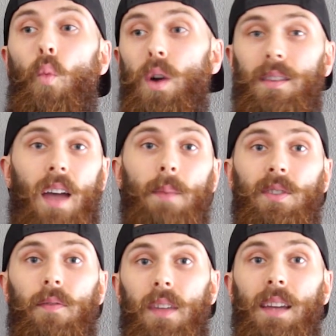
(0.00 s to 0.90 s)
what
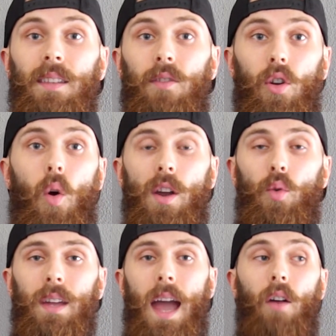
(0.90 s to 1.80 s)
types of things that they're going
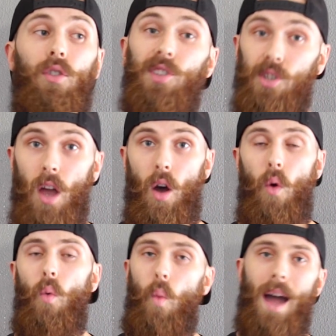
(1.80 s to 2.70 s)
to encounter.
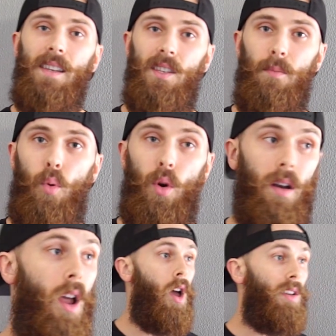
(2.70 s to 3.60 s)
So why is this important?